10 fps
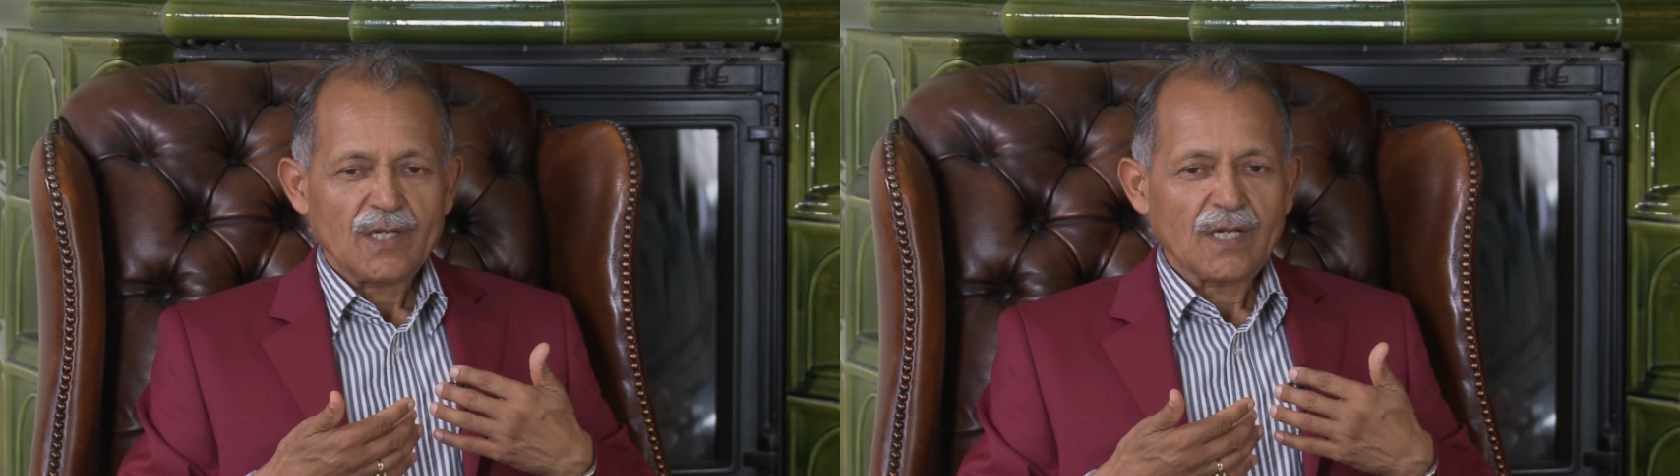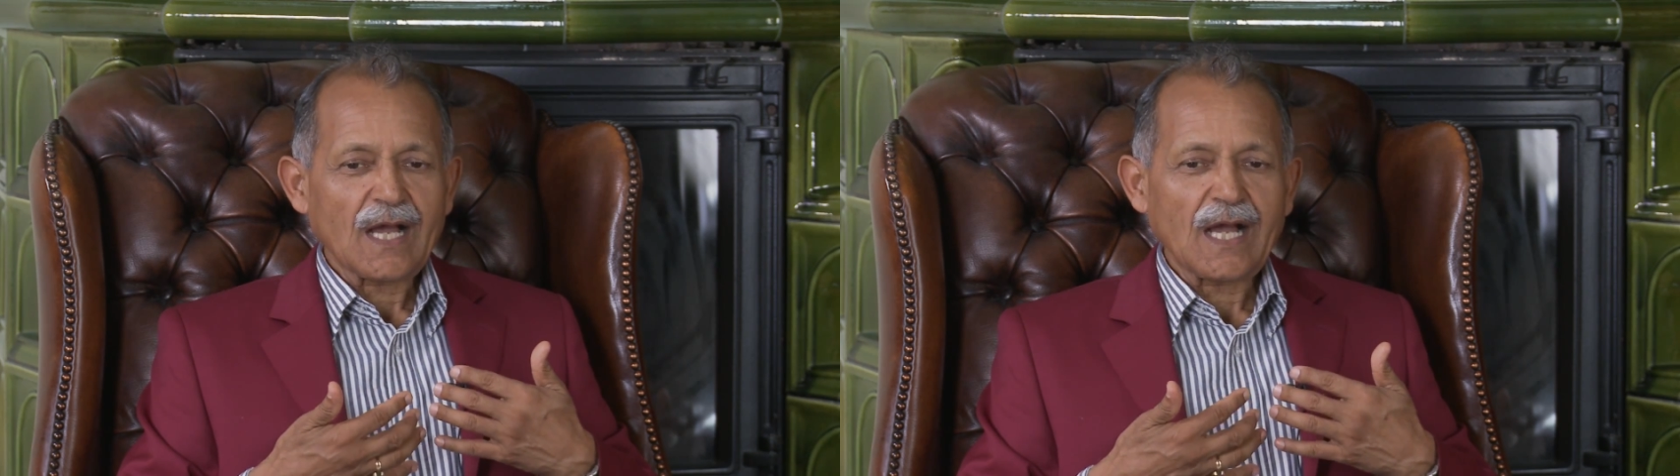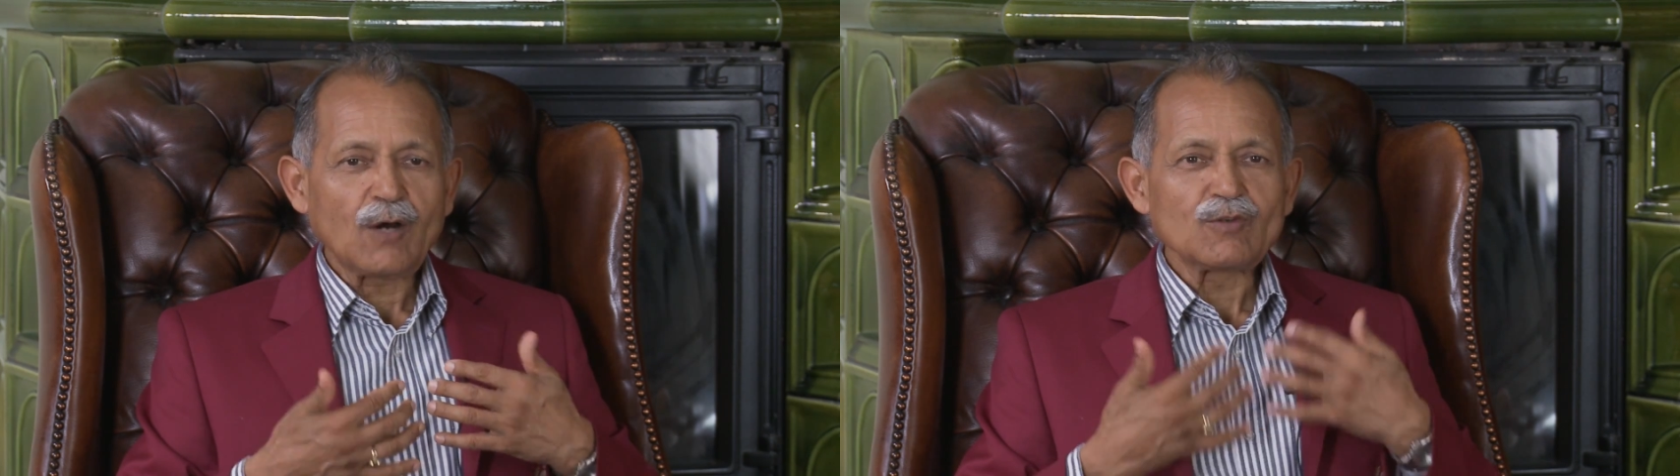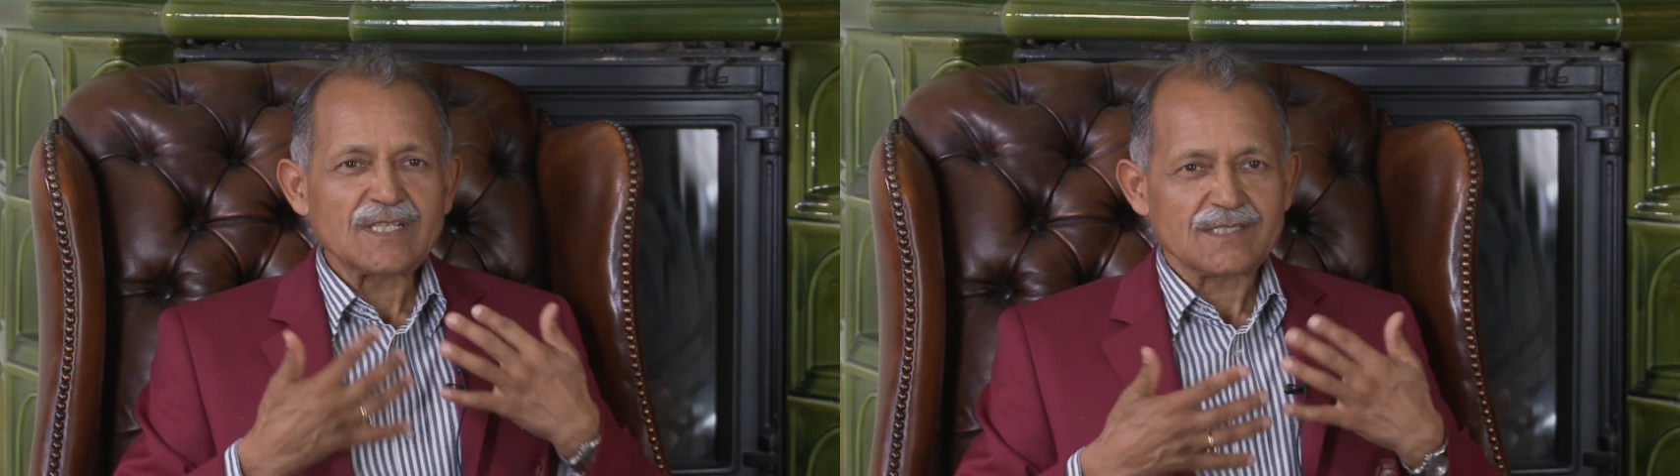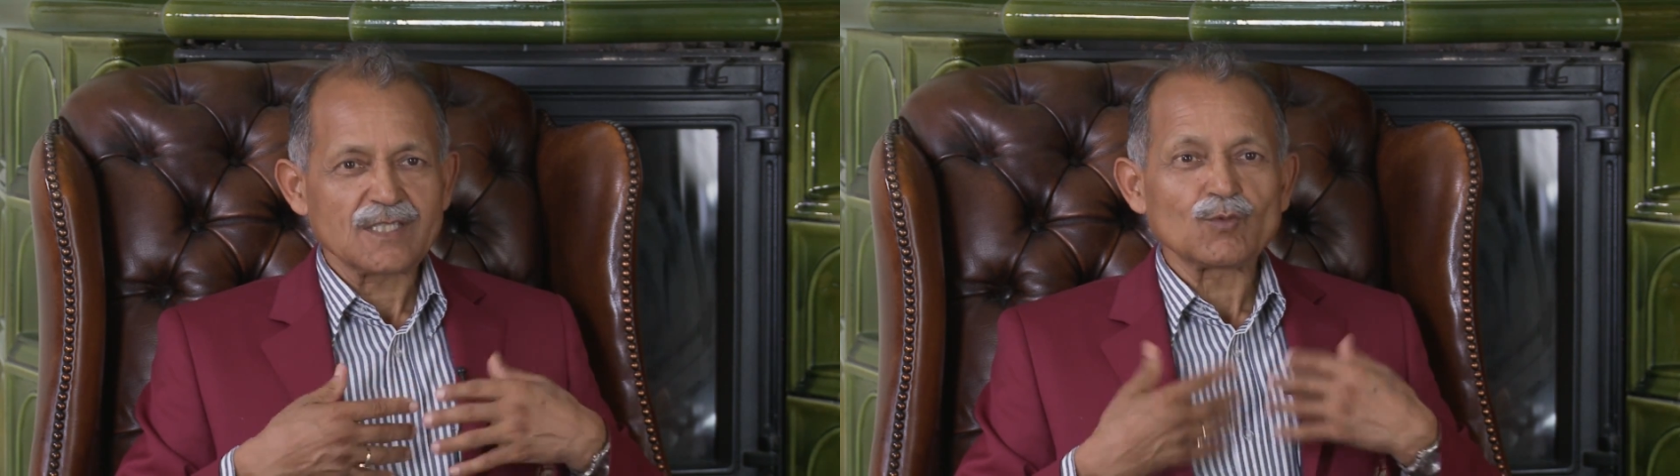How
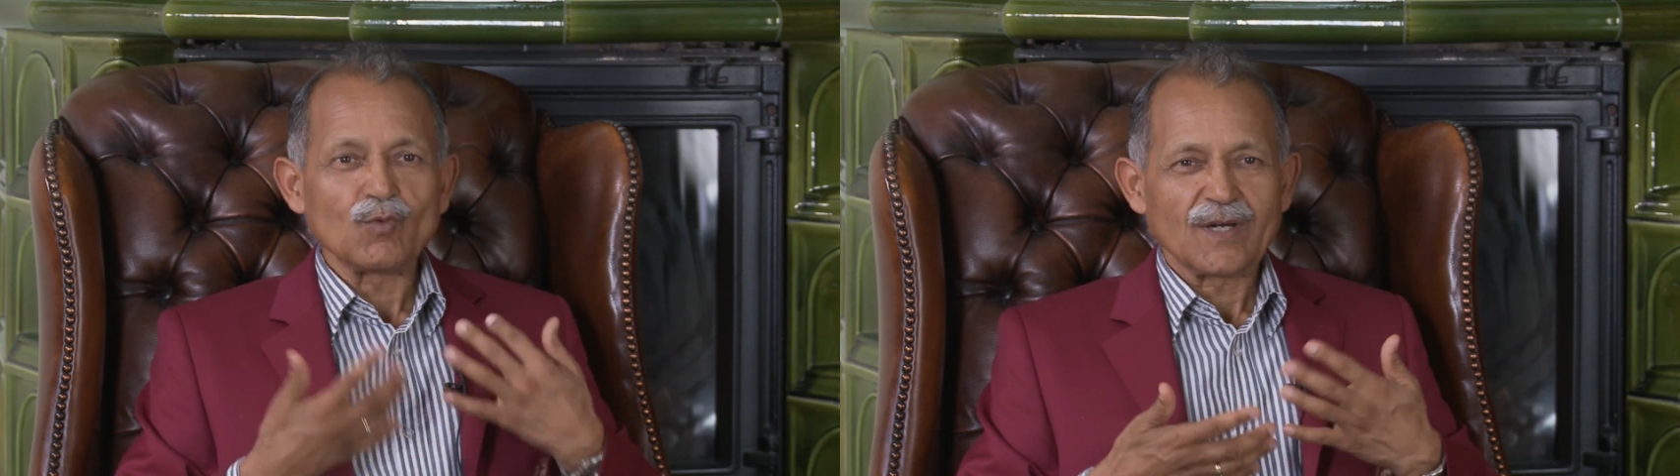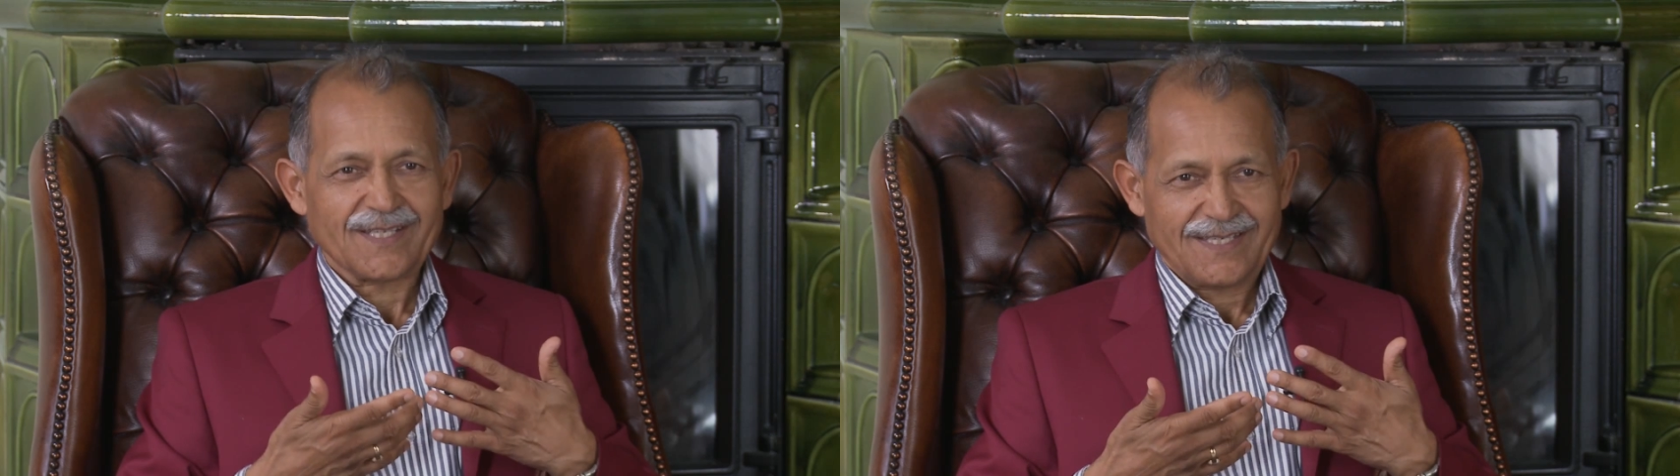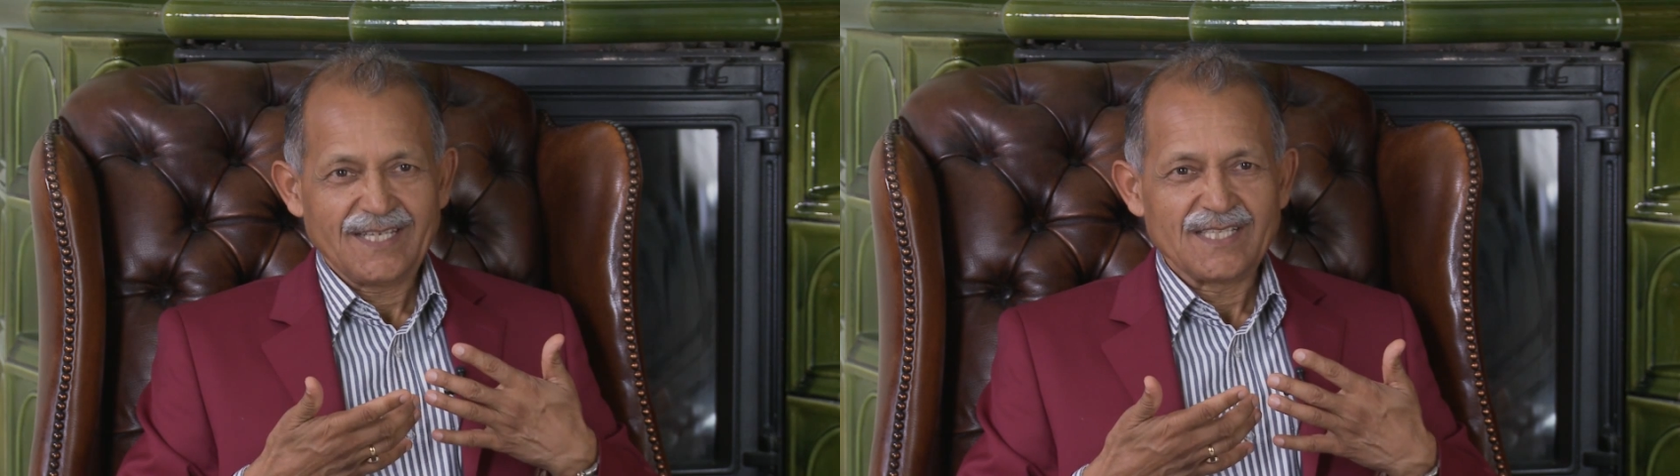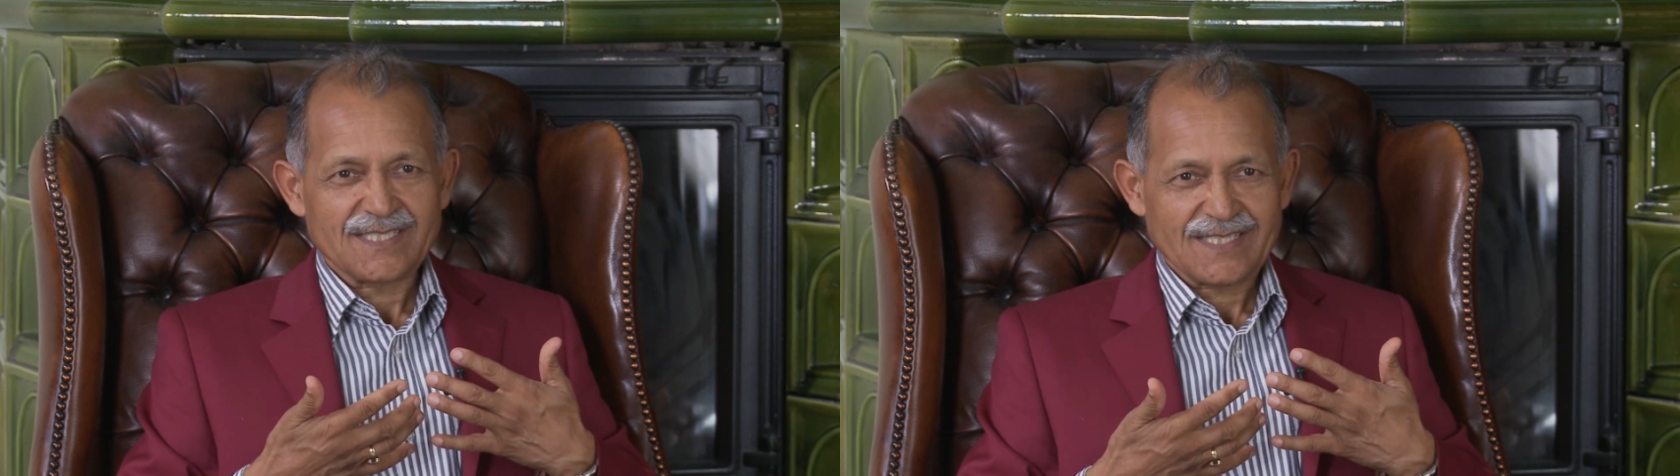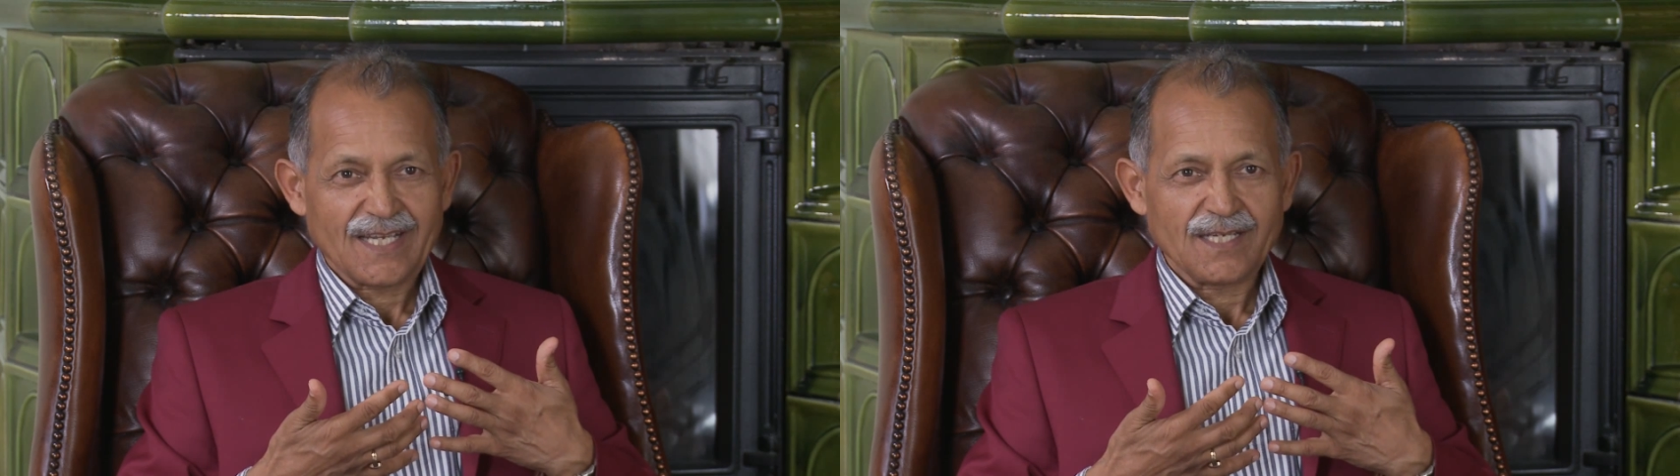does it work
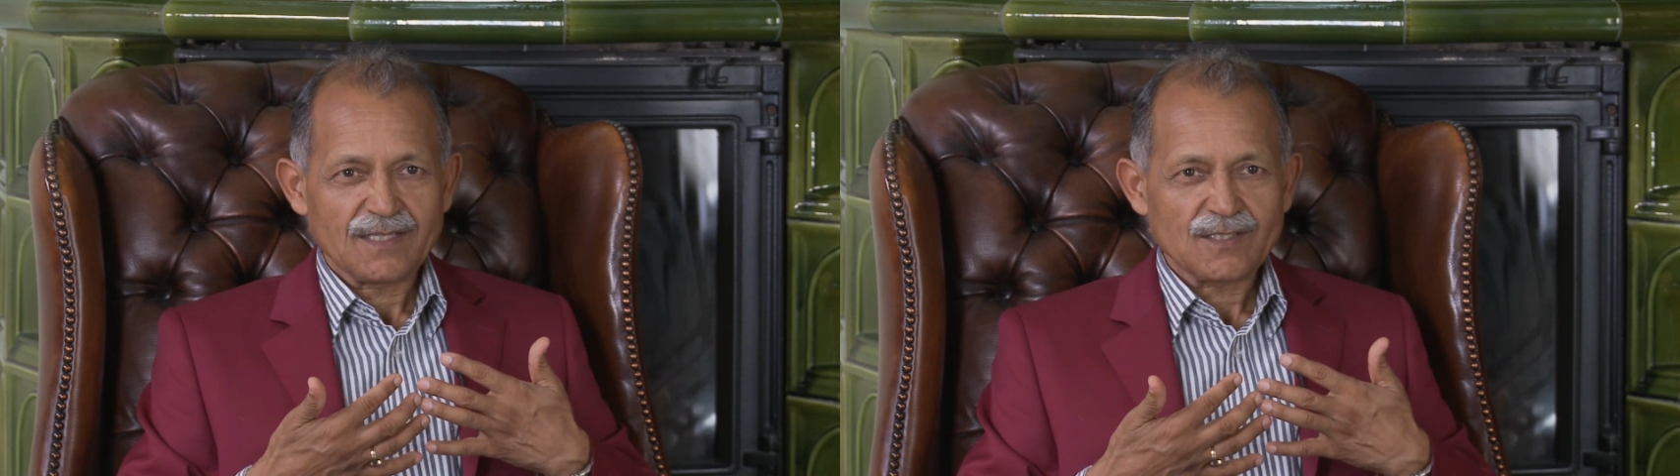inside?